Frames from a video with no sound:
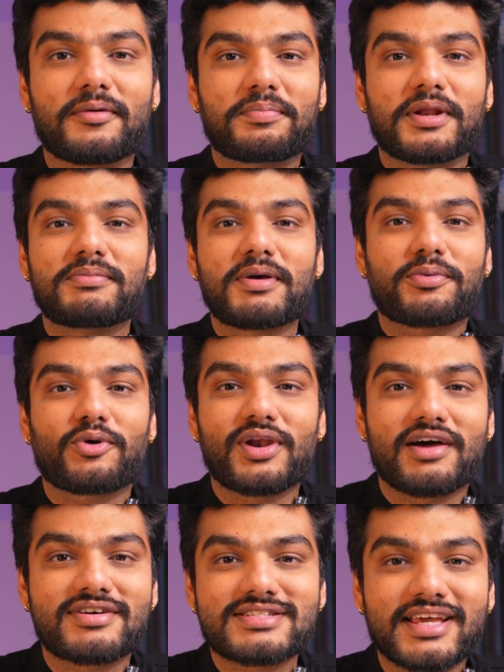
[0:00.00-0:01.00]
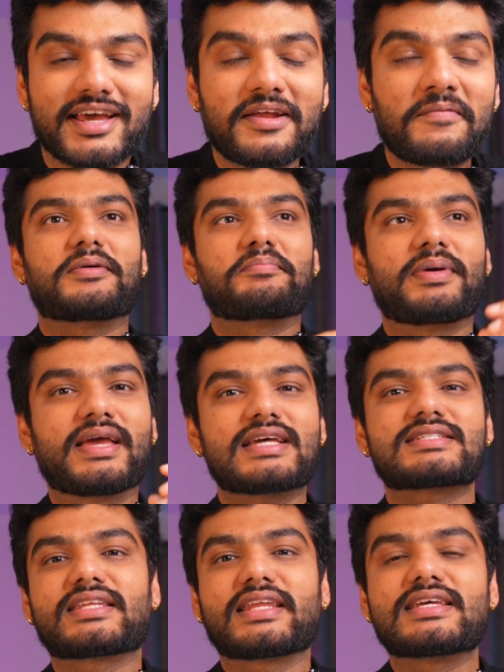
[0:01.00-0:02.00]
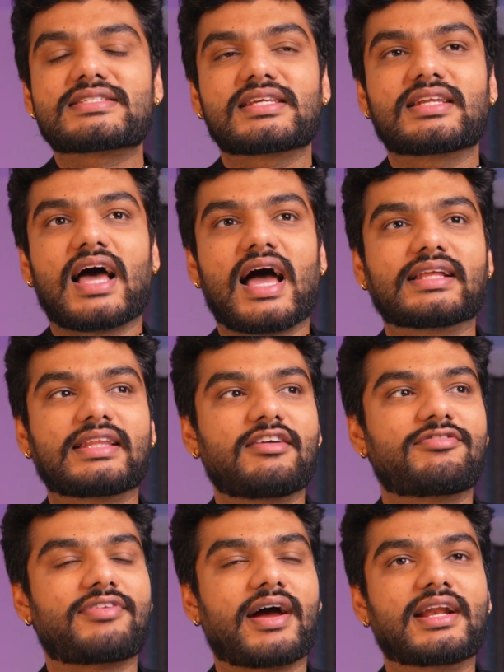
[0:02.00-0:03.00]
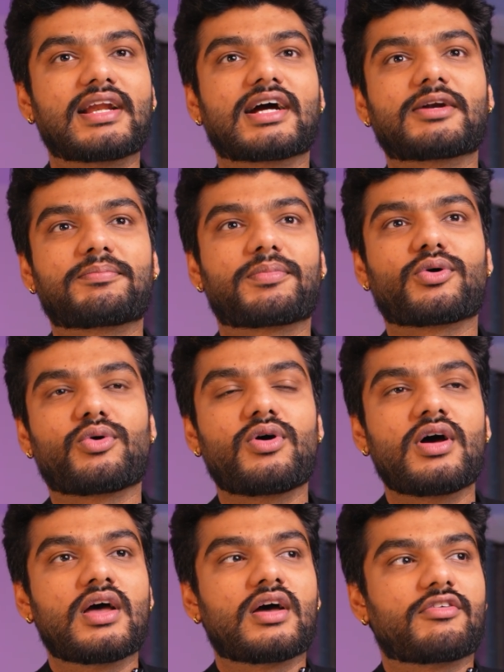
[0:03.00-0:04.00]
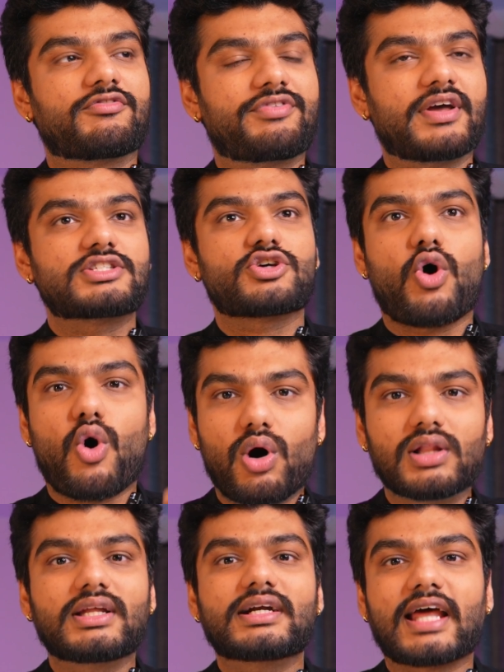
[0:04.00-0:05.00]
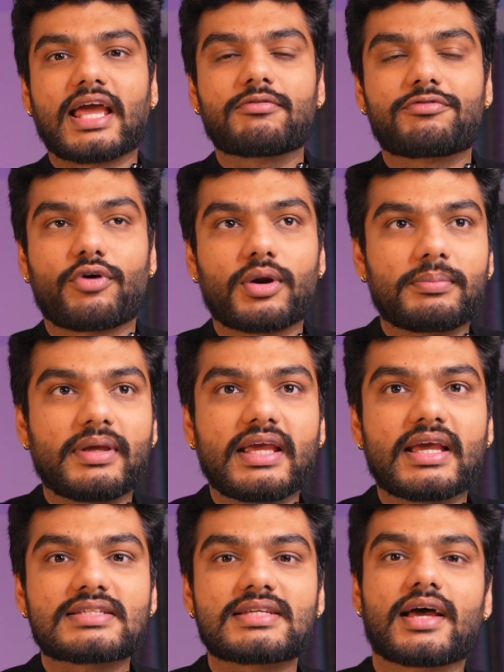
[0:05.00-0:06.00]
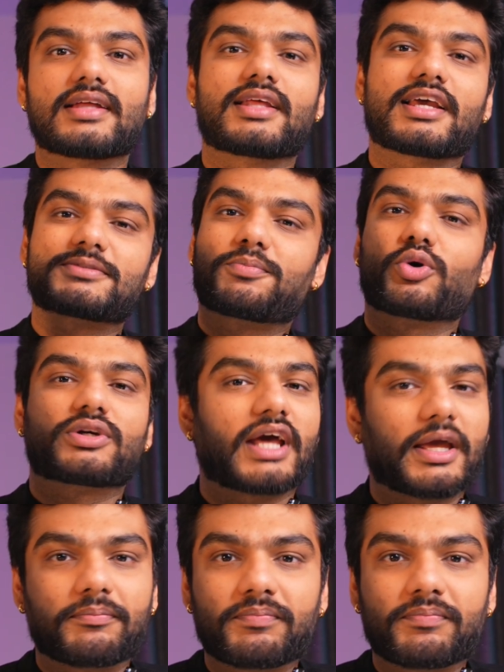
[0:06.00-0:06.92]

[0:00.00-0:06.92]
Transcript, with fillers: Premiere Pro lovers here. Biggest reason I think Final Cut Pro wins all the time for me is the export time.